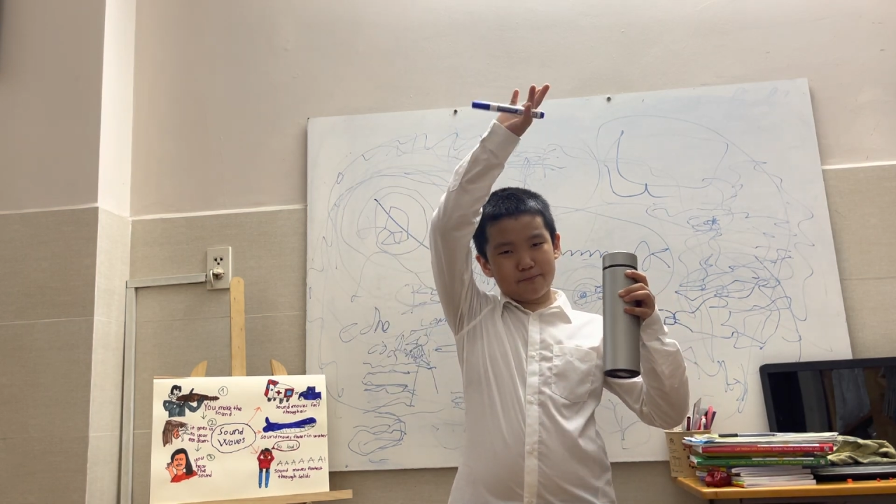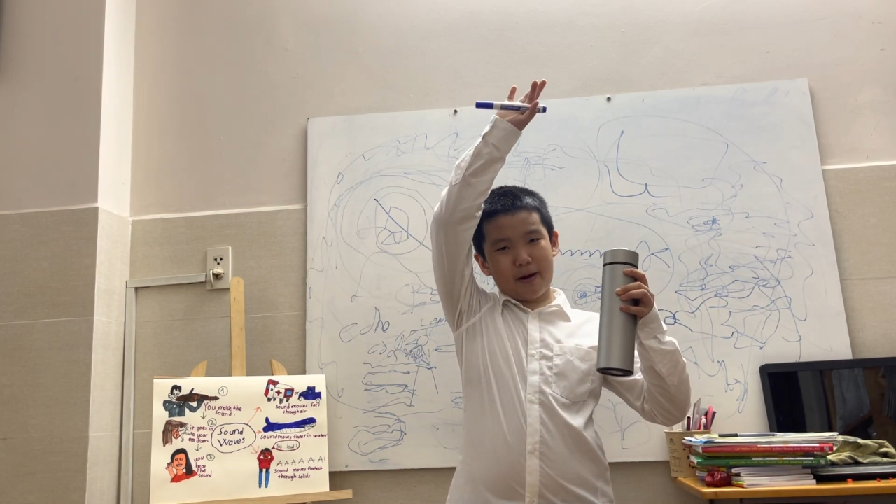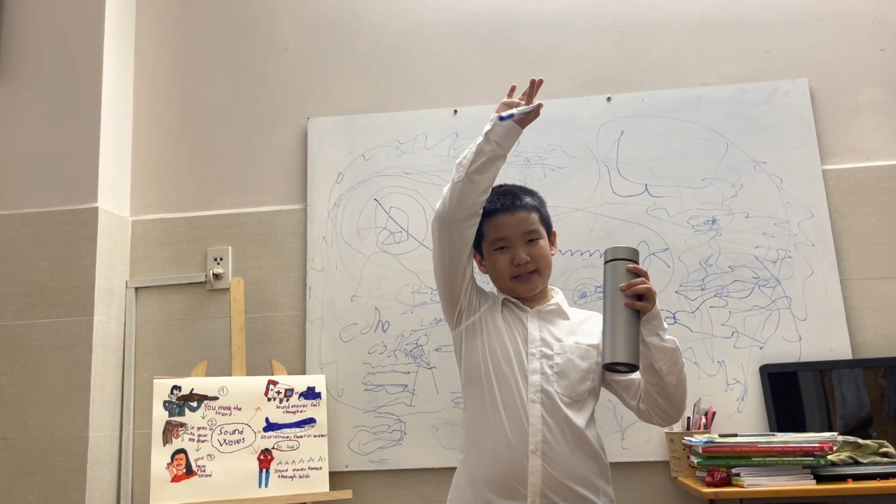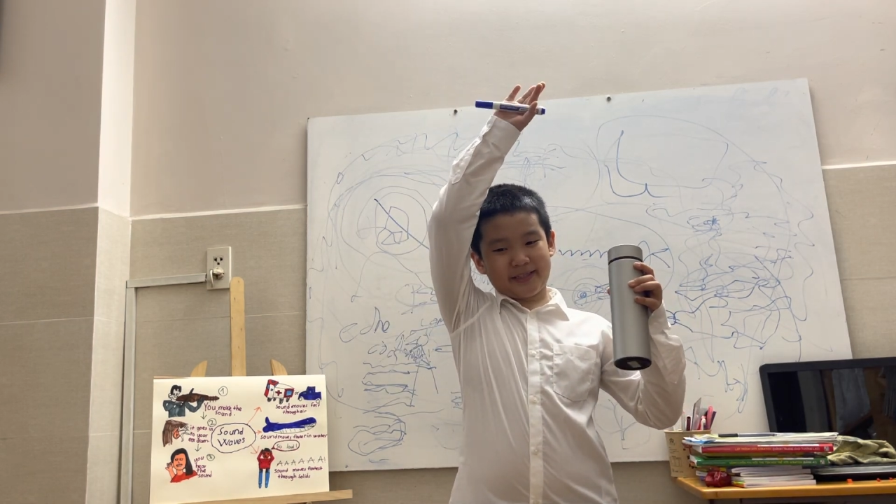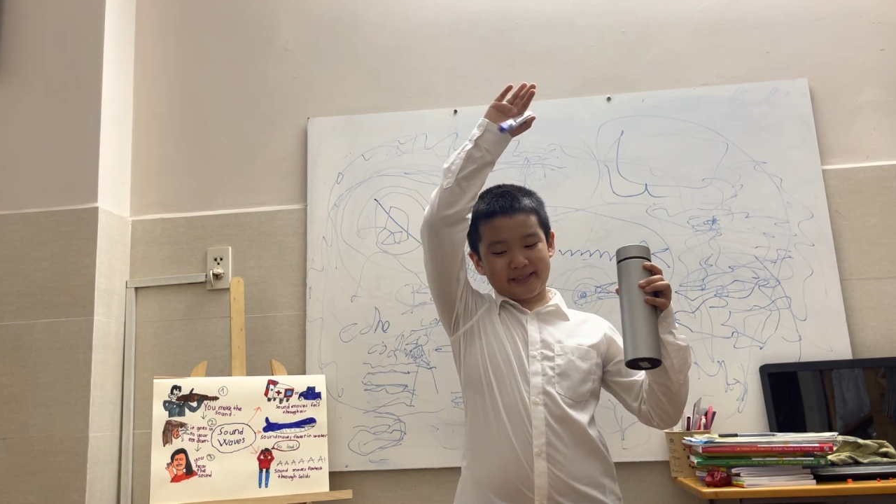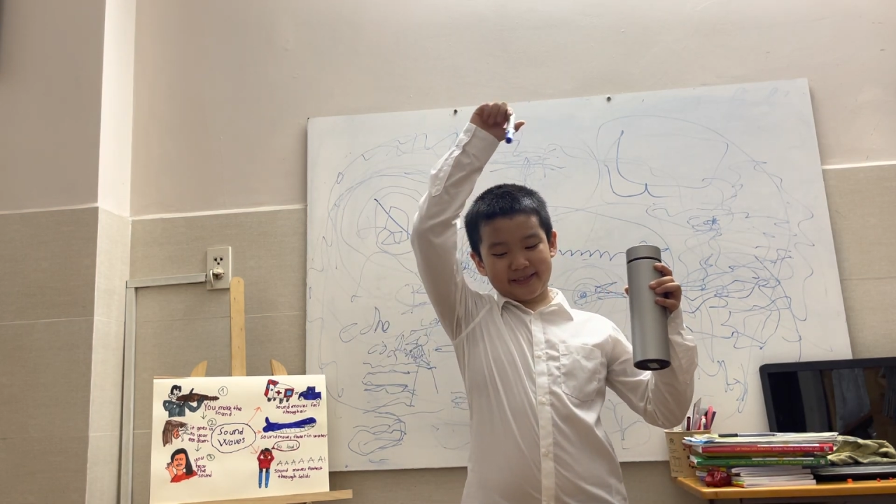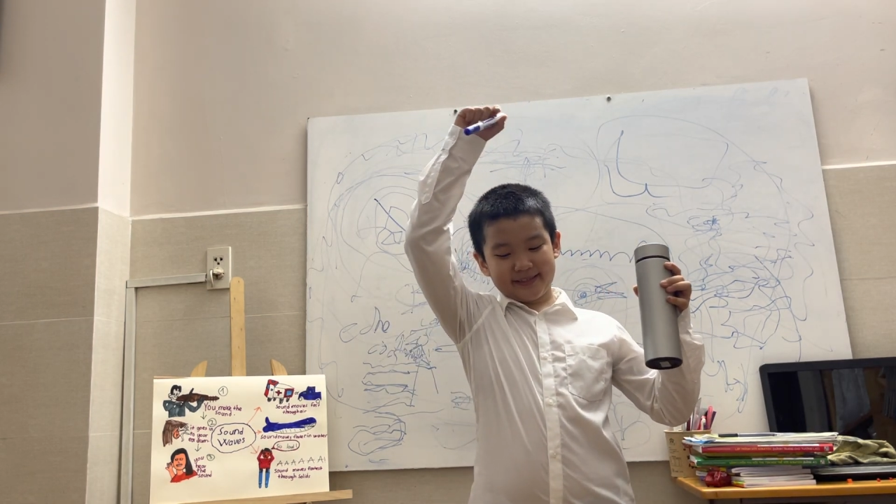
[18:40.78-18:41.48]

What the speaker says: Magic.